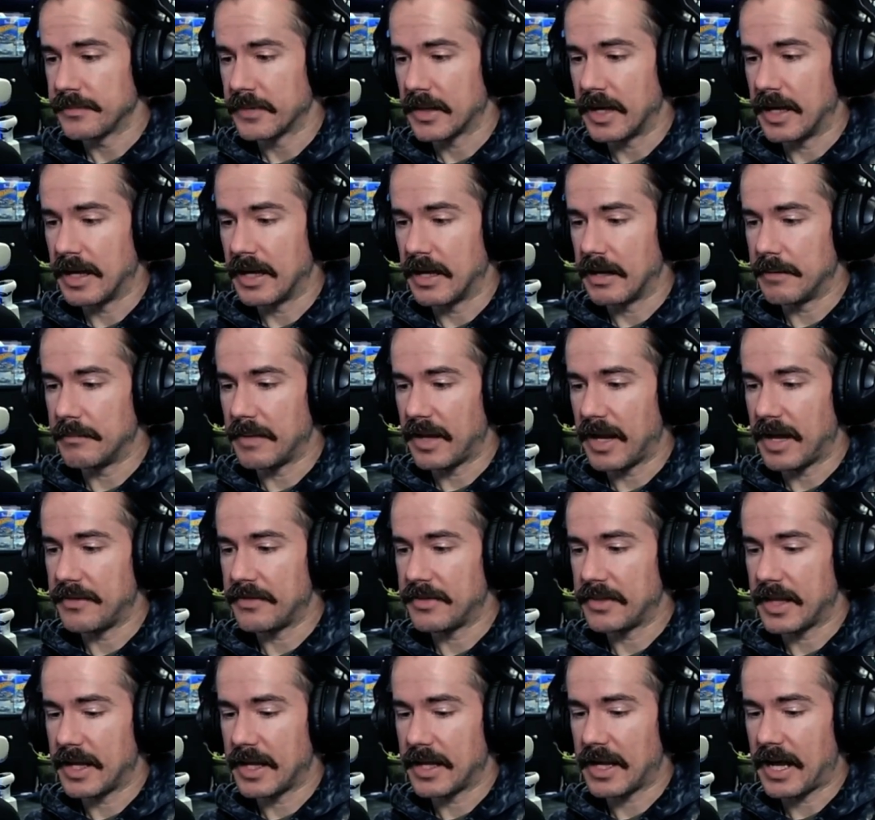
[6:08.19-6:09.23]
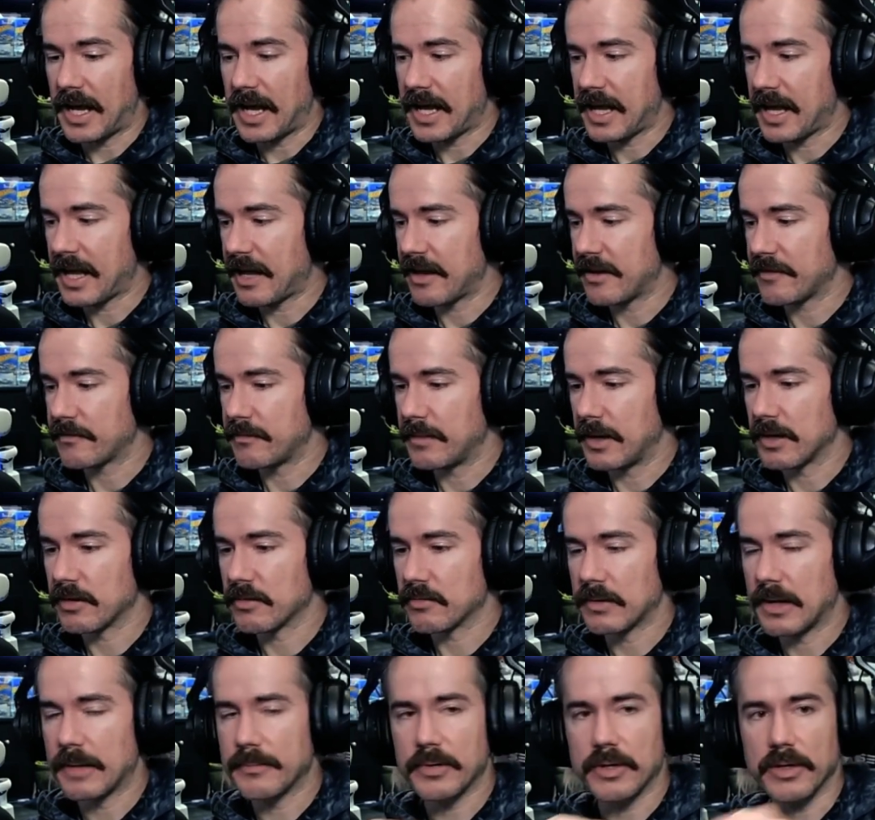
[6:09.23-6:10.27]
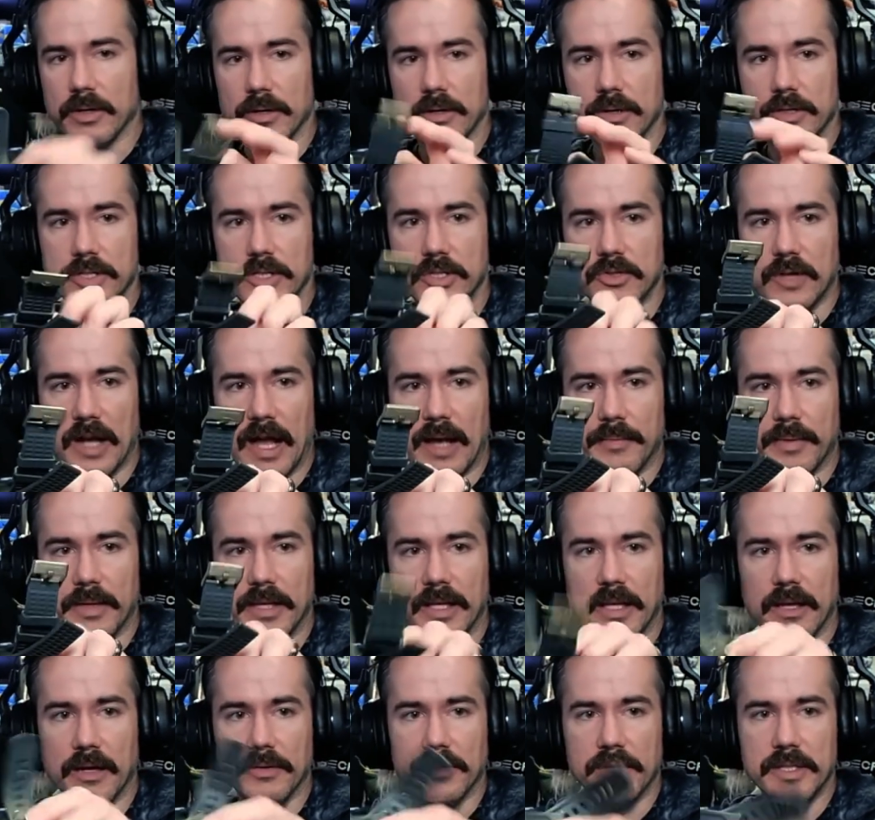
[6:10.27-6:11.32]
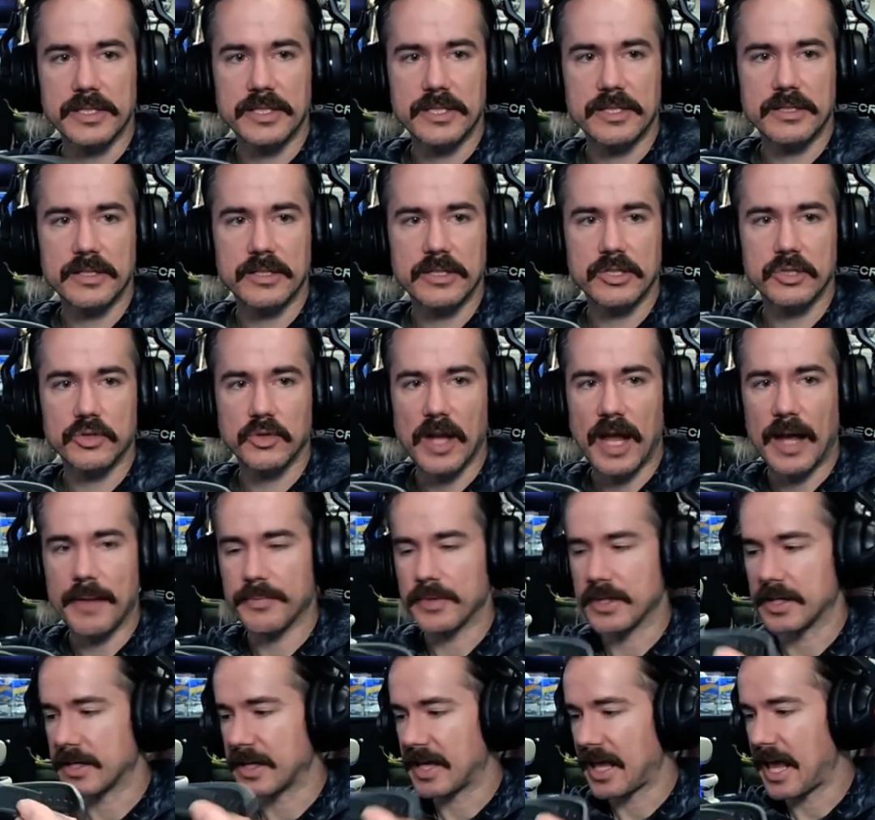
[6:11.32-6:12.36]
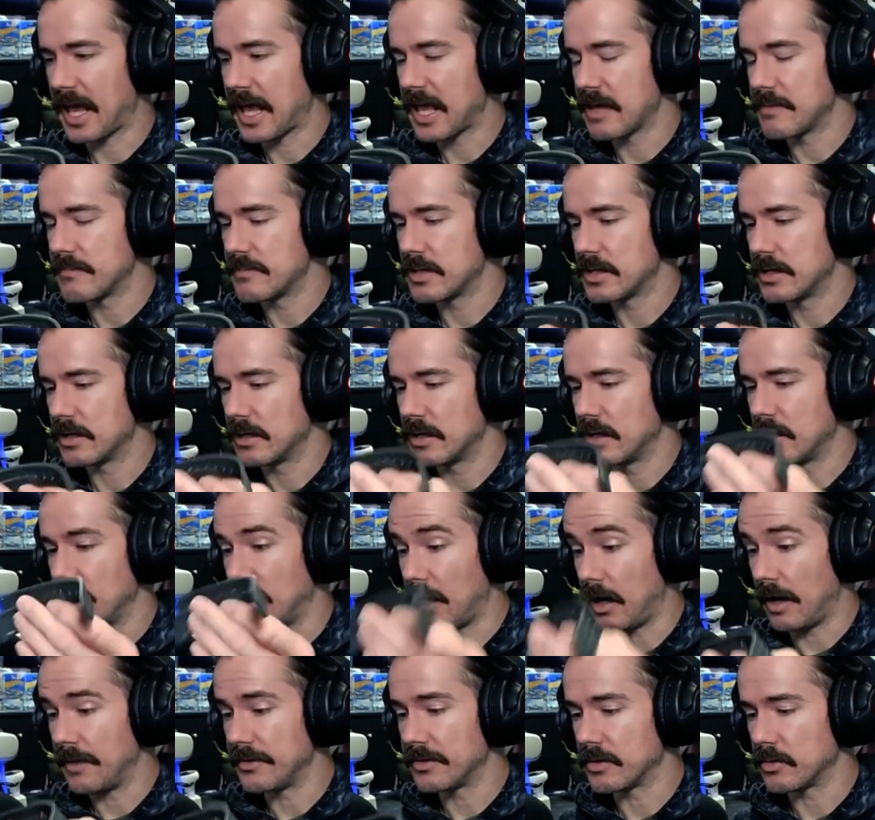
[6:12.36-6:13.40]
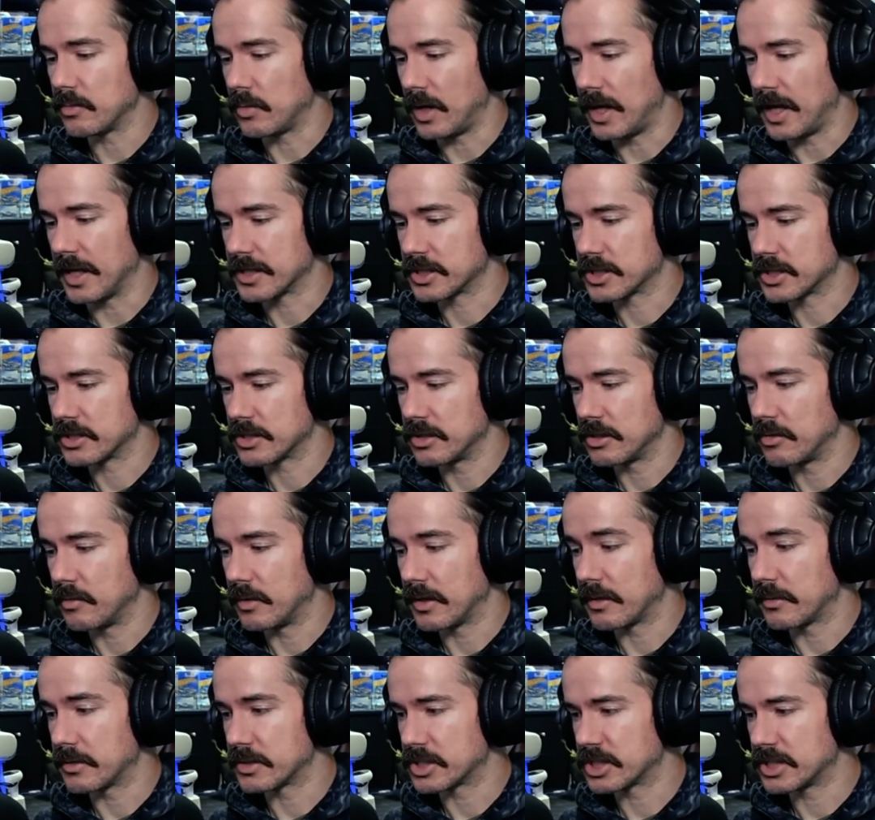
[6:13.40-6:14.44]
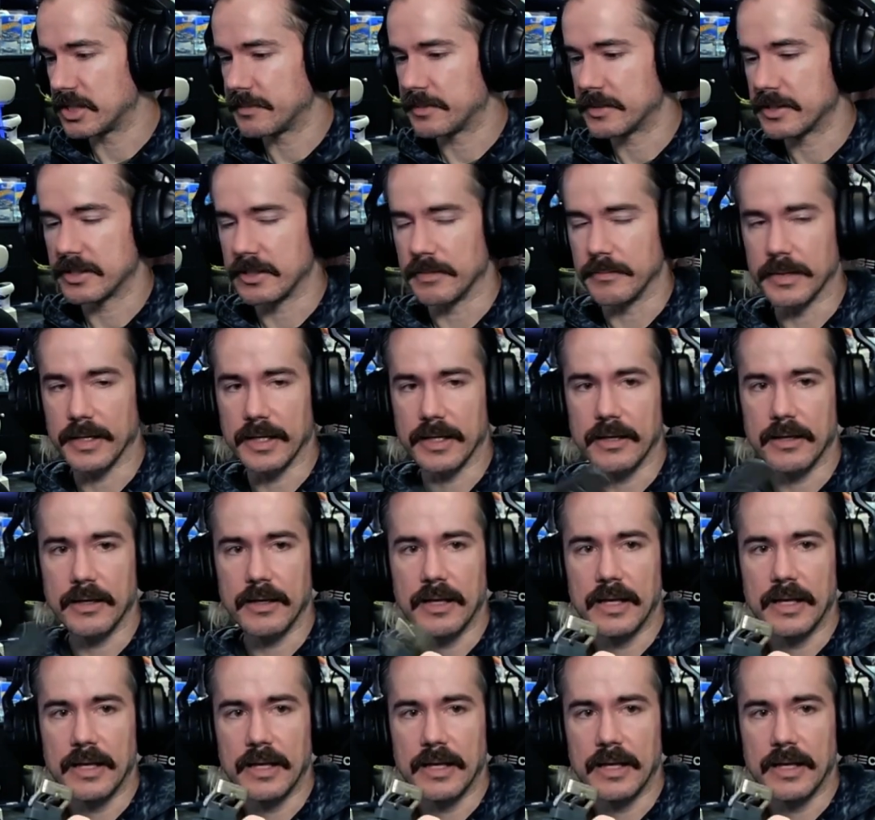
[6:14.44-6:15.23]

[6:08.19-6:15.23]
And then I have my rubber strap here. This is the strap that came on the watch when it was shipped to me.